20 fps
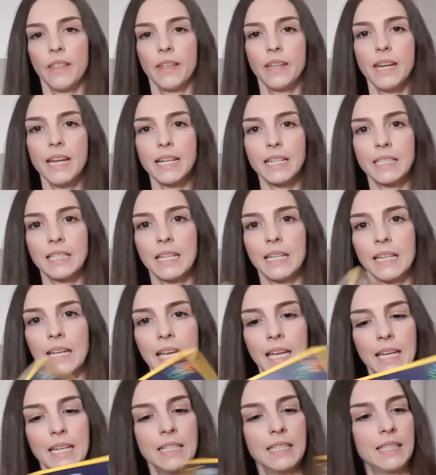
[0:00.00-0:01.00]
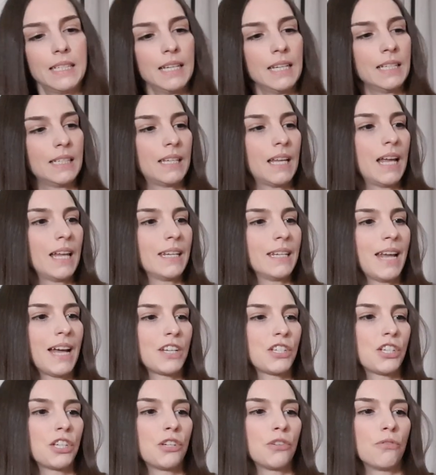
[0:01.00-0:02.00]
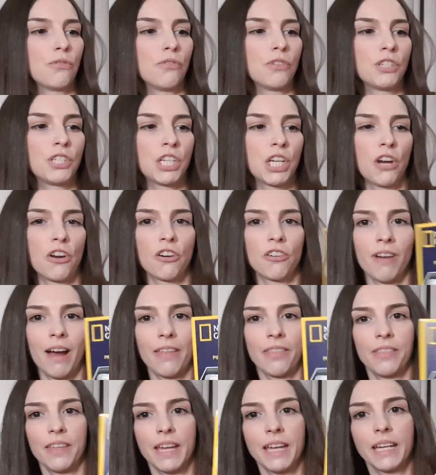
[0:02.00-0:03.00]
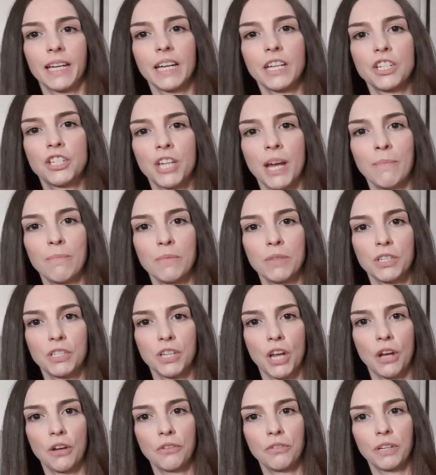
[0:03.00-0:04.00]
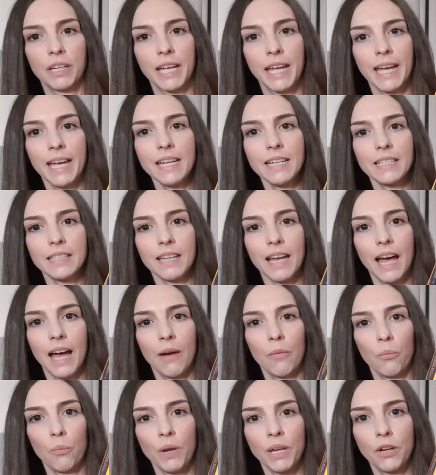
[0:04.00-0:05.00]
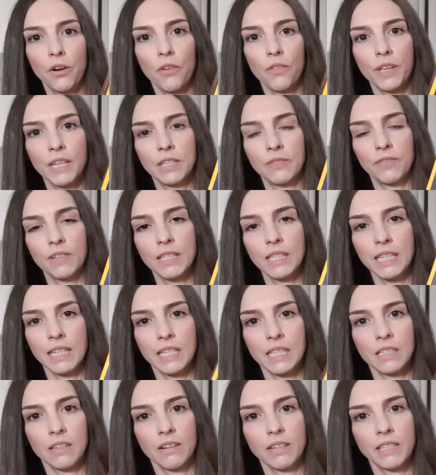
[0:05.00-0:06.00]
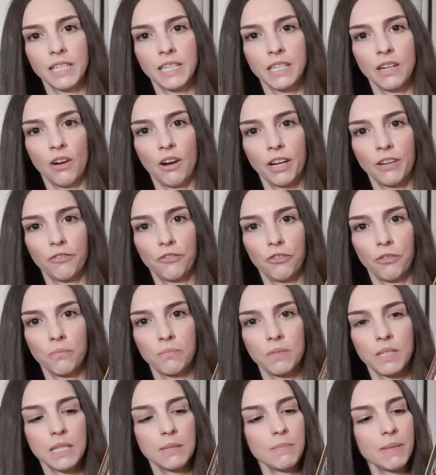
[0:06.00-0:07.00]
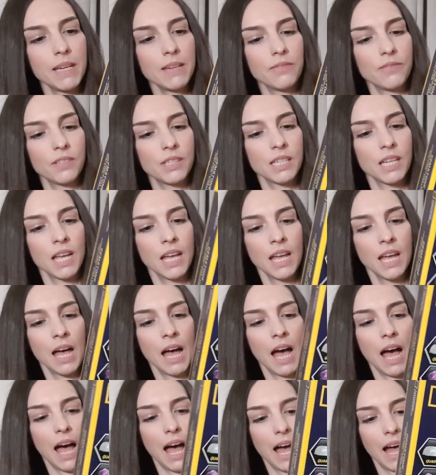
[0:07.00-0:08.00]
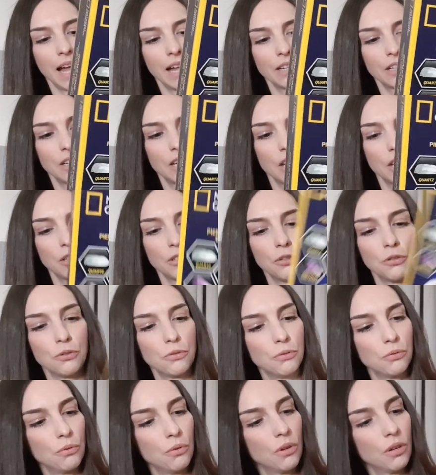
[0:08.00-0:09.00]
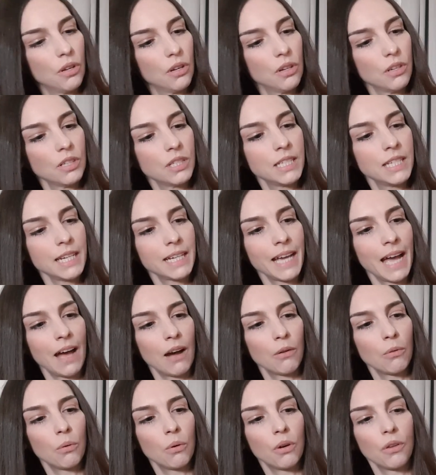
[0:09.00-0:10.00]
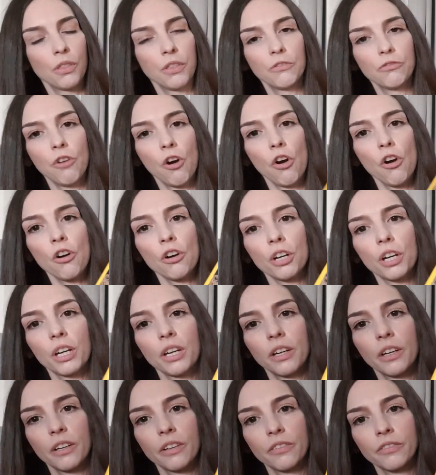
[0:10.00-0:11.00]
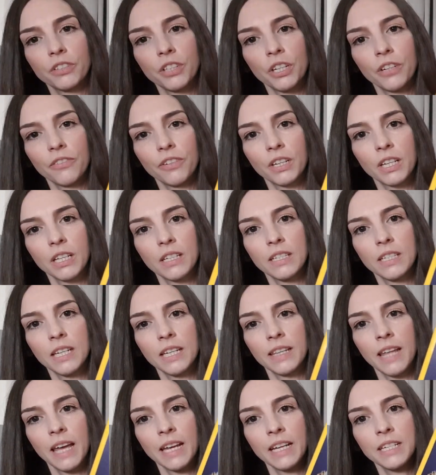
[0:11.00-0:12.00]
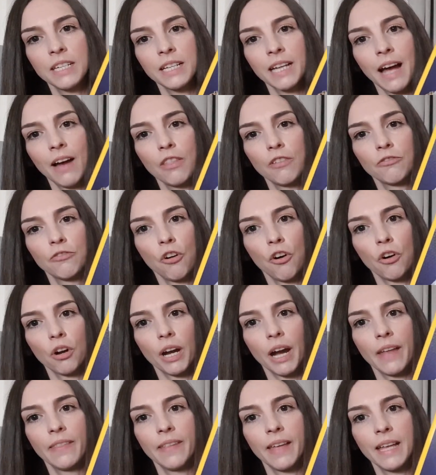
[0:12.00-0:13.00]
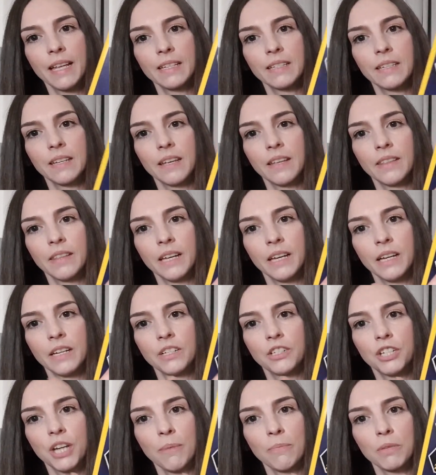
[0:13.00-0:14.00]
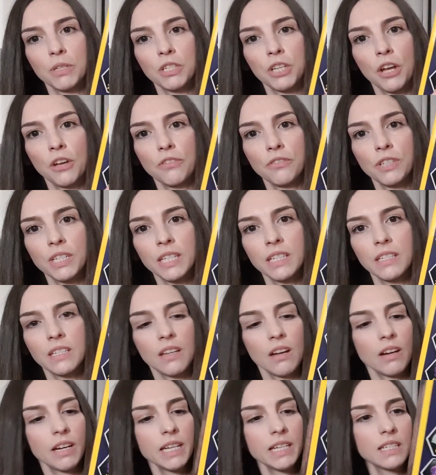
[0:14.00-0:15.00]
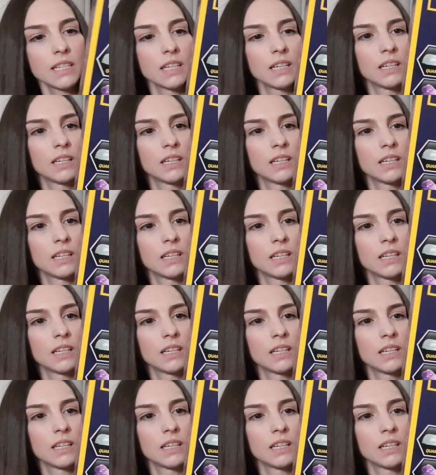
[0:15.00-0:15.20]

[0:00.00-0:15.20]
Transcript: the next thing is this National Geographic gemstone kit and we got this for 6.99 from Smith's and you dig out the rock, don't know if you can see there, you dig out the rock and there's the gemstones inside